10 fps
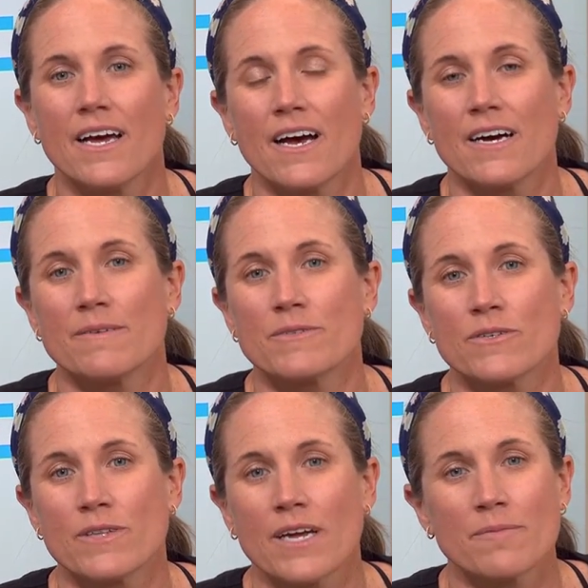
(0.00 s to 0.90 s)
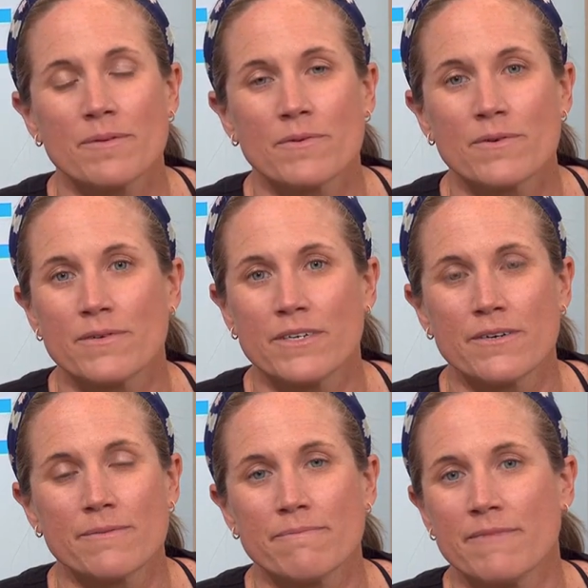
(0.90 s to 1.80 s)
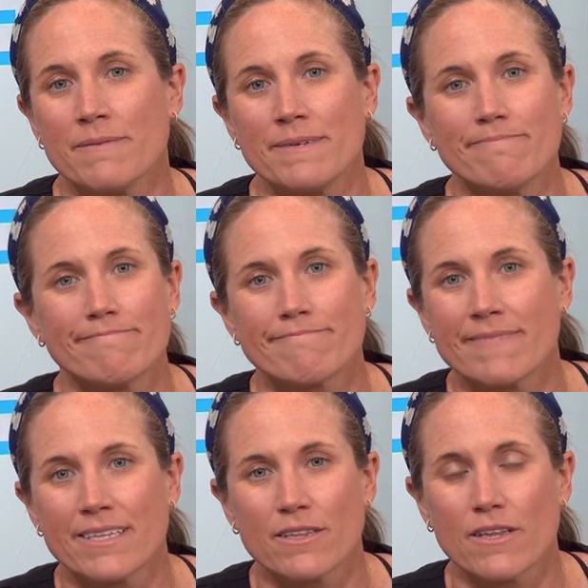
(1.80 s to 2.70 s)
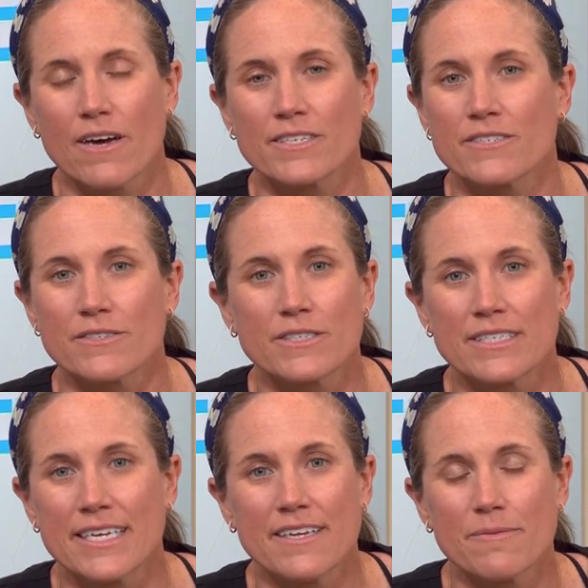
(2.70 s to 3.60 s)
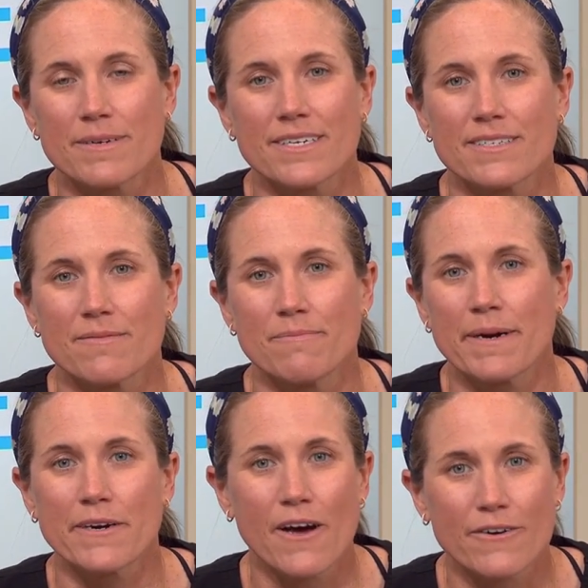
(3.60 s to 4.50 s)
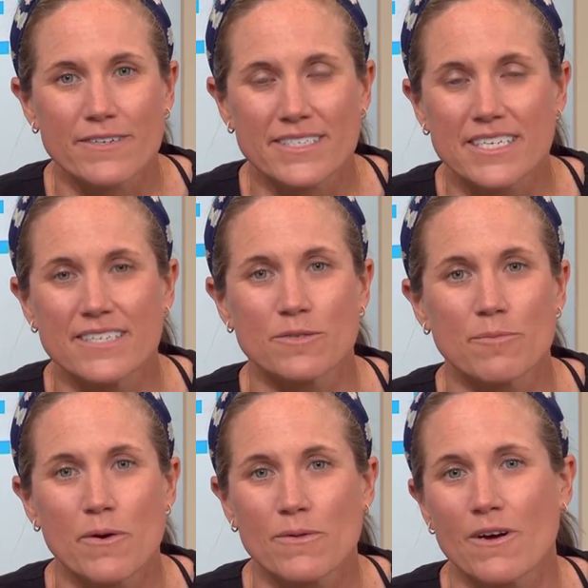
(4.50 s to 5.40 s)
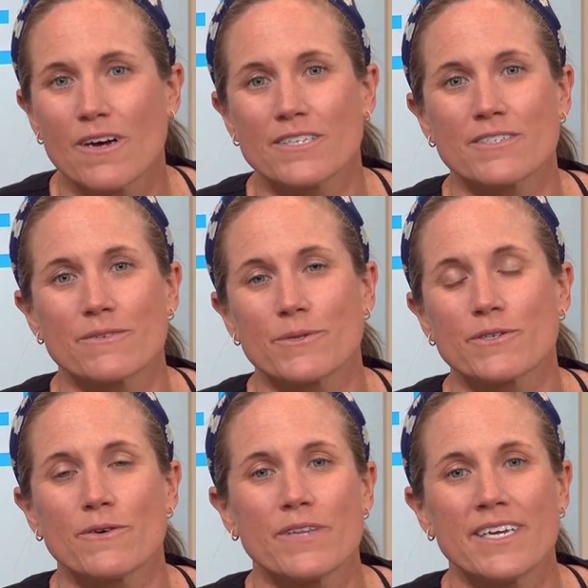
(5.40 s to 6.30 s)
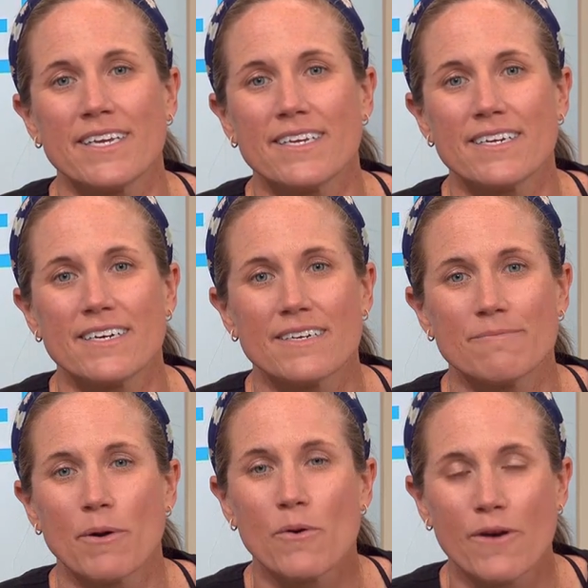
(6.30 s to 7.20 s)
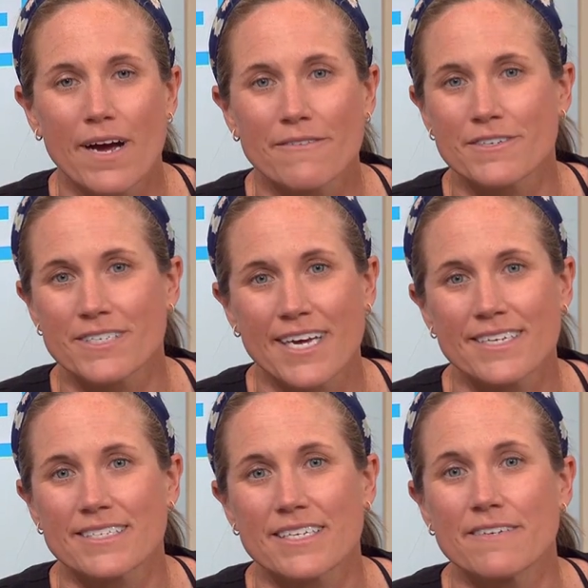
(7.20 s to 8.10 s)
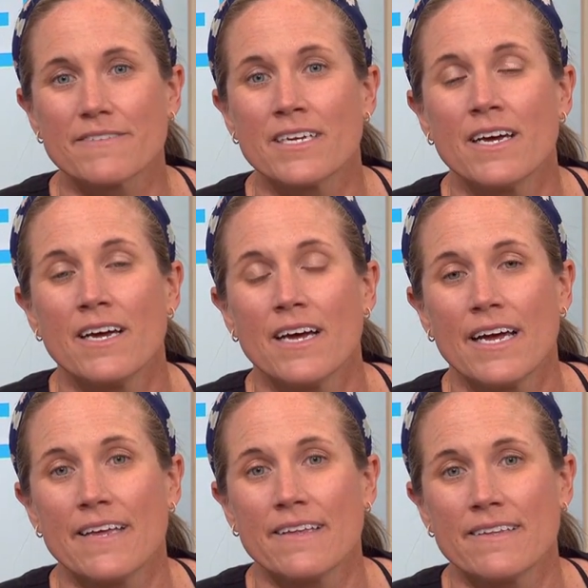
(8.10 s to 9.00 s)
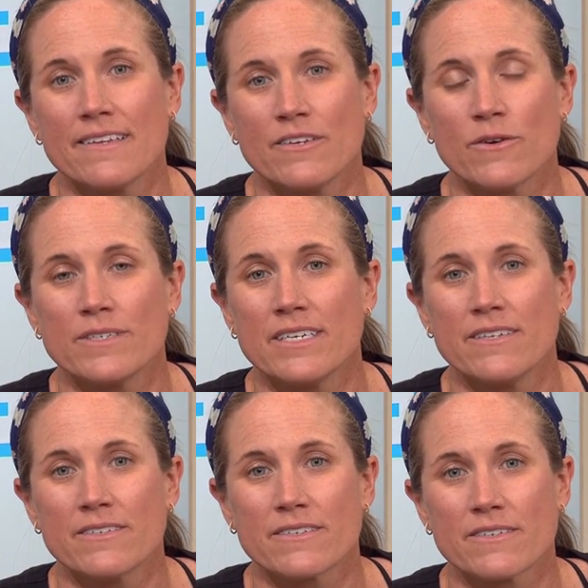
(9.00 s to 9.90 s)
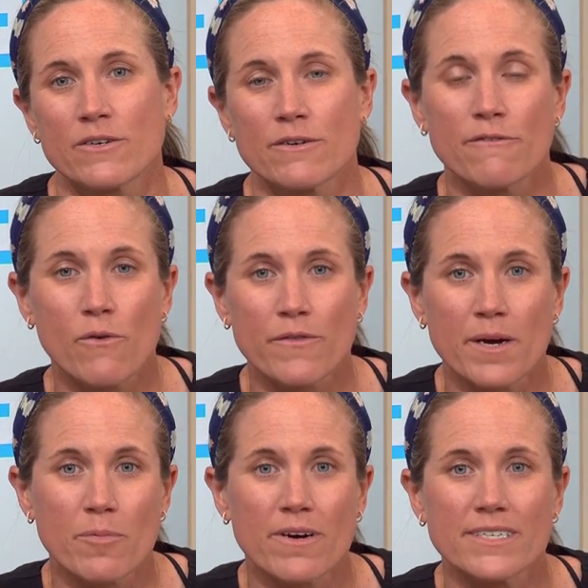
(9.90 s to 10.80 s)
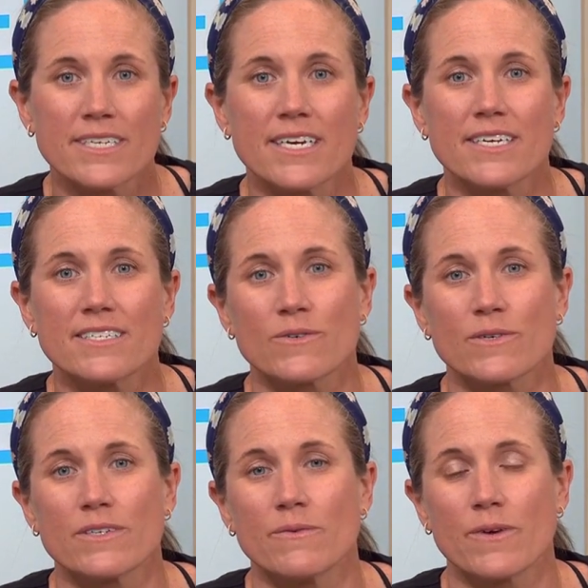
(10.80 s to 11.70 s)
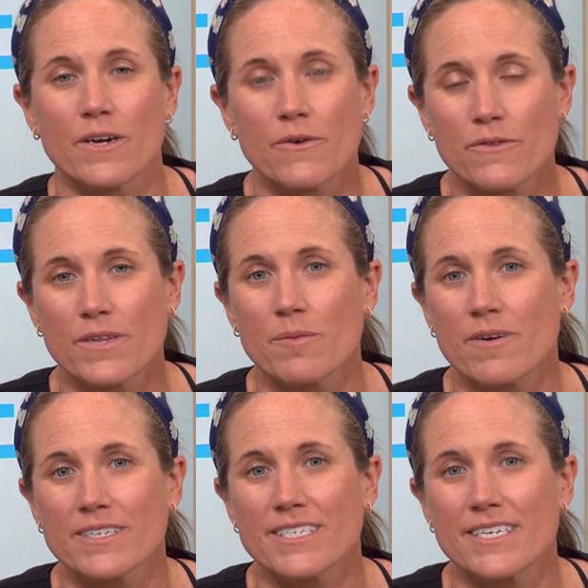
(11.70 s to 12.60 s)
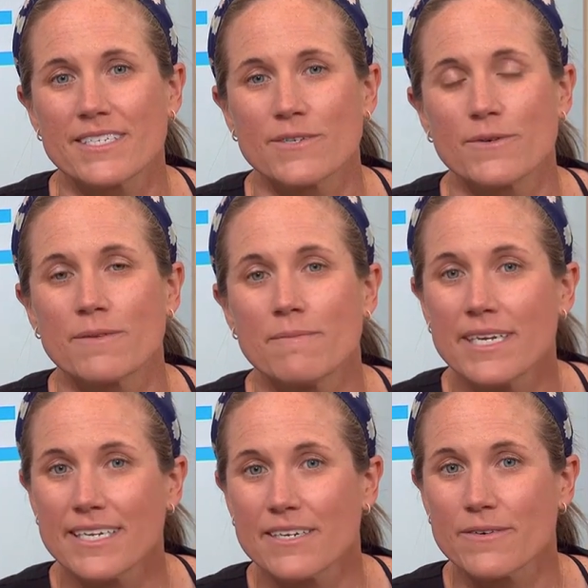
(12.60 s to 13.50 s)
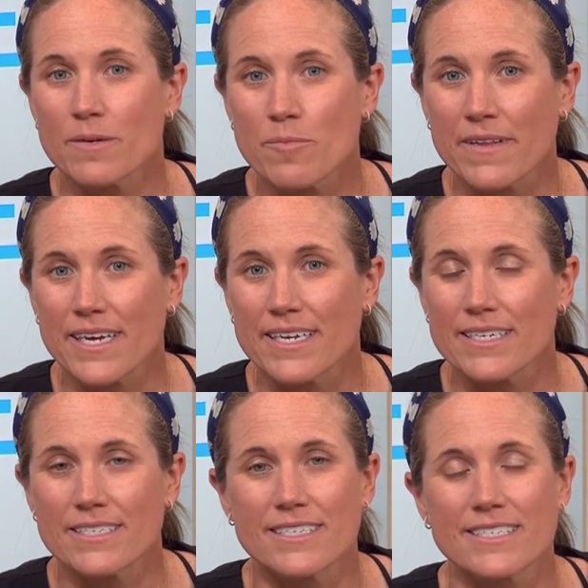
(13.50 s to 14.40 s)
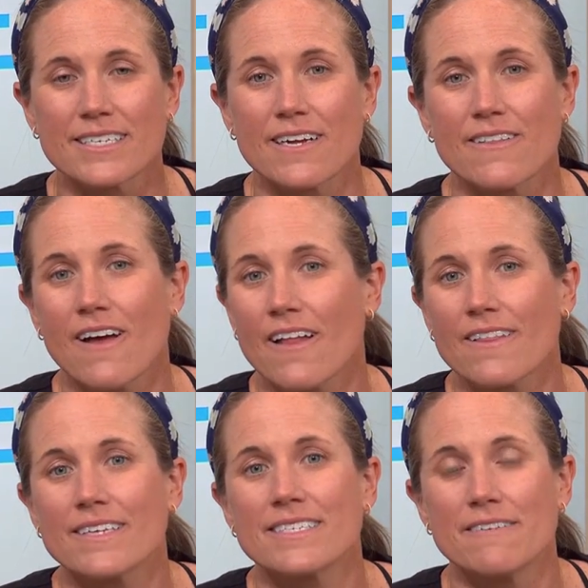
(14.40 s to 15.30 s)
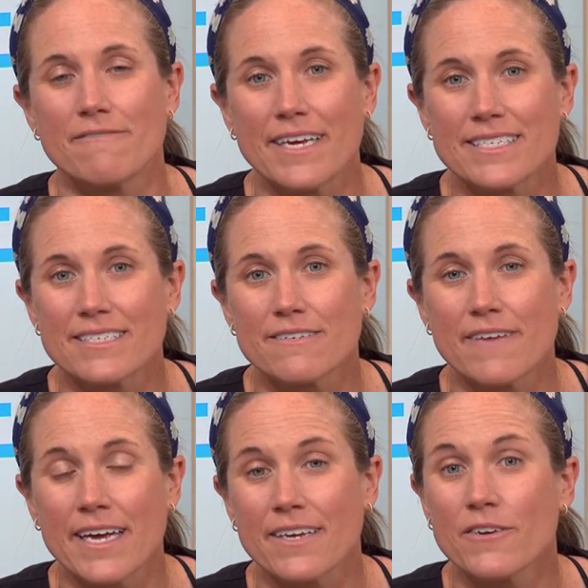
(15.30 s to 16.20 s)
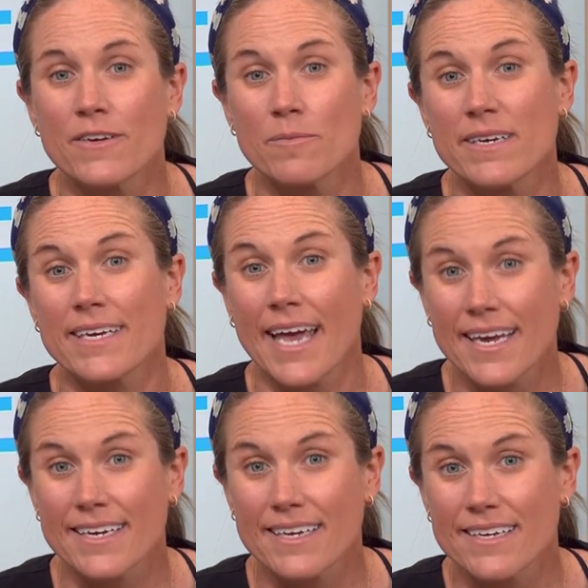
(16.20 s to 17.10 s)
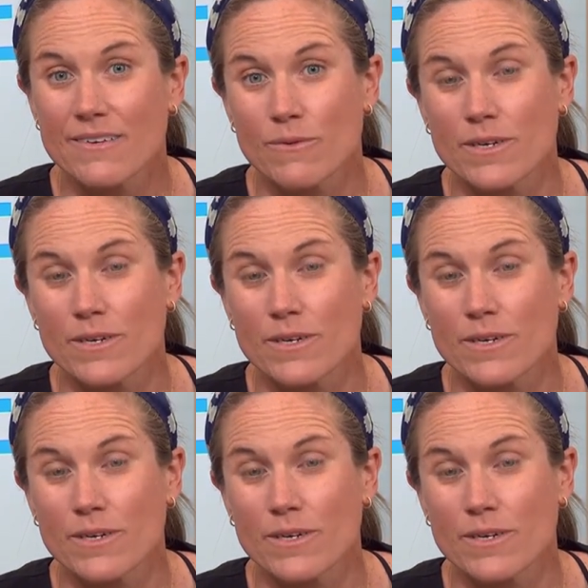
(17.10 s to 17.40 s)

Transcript: Um, so a lot of people, you know, maybe lost their teeth because of periodontal disease or bone loss or were told they needed a bone graft or sinus lift and you know either couldn't afford that process or didn't want to go through that process so with a mini dental implant it's just a lot less invasive and you could be a candidate when